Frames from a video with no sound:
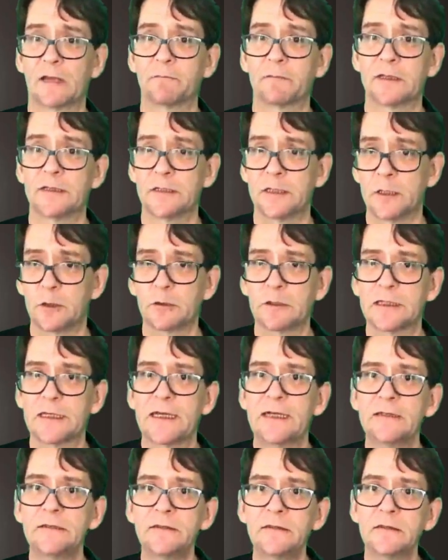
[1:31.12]
up the
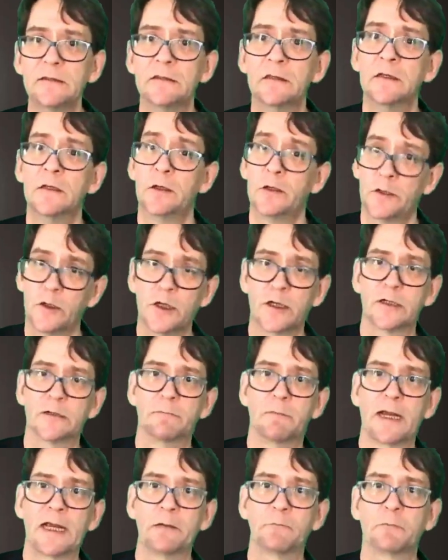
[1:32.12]
nucleus, or the
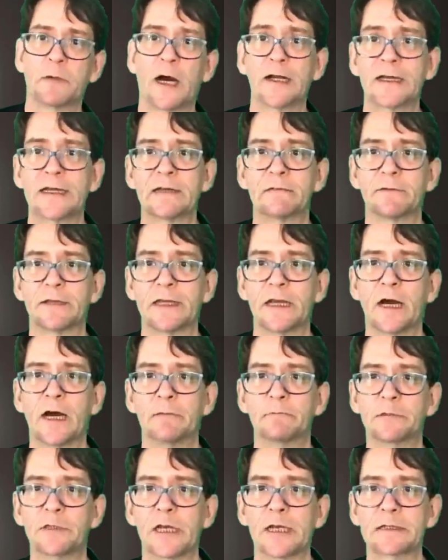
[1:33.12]
main body of the
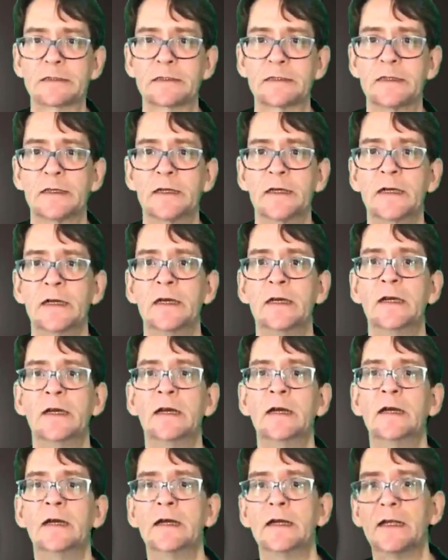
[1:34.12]
object.
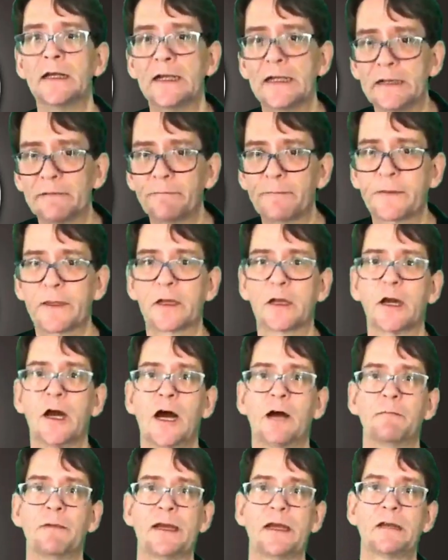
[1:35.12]
If the
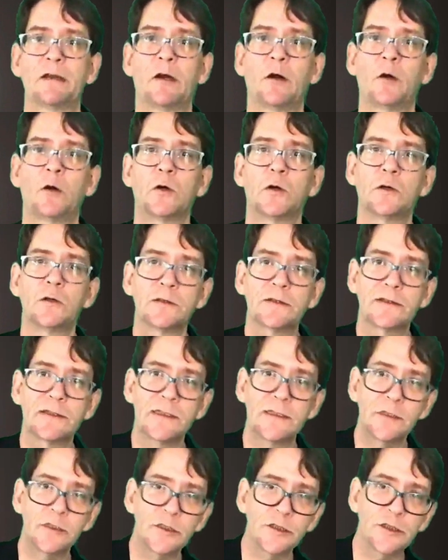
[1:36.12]
comet
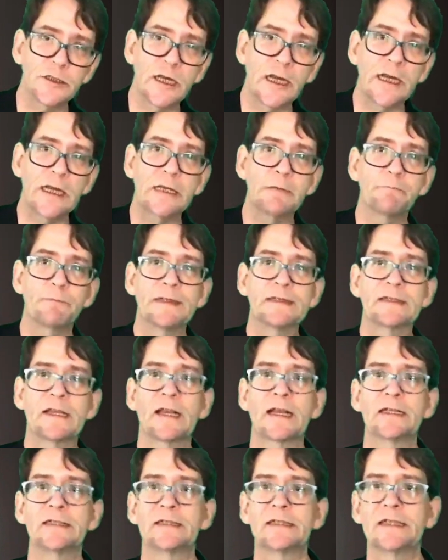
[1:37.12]
holds its shape
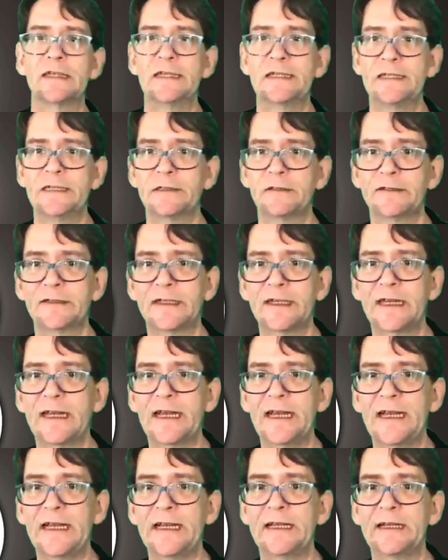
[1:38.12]
as it continues to
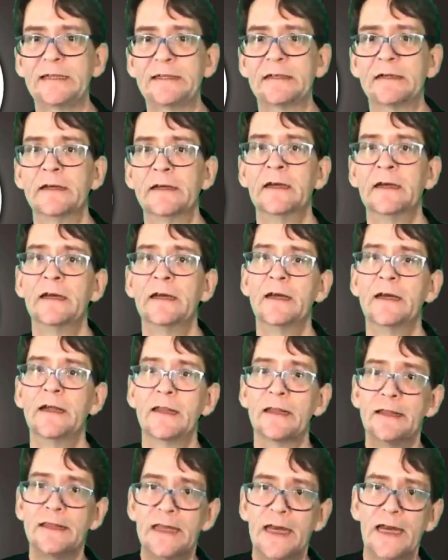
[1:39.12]
heat,
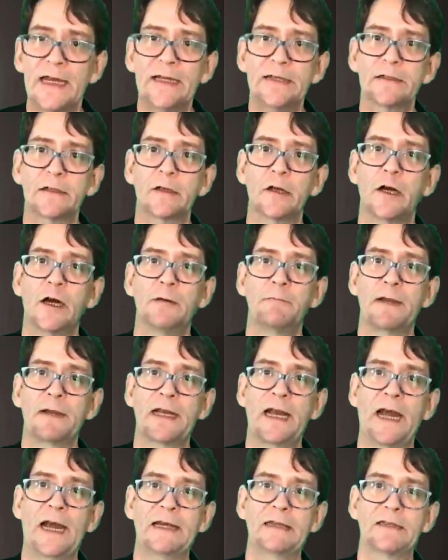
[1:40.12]
then
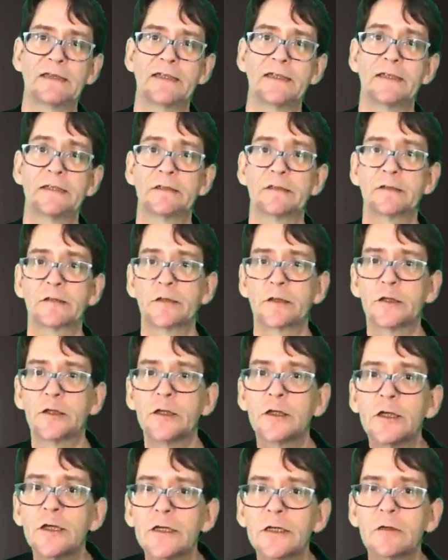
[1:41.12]
comet Atlas
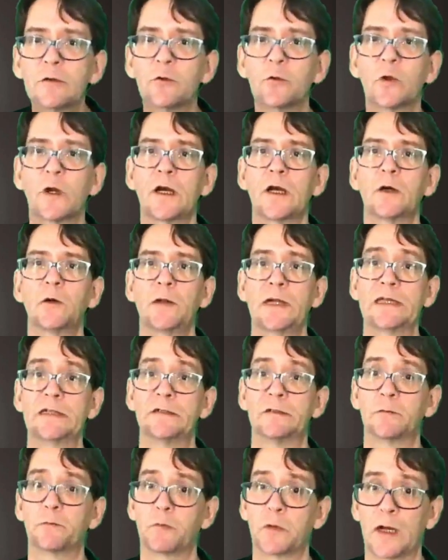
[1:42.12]
could grow
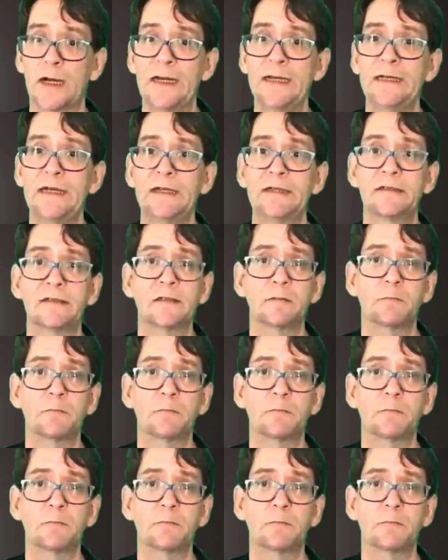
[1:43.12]
as bright as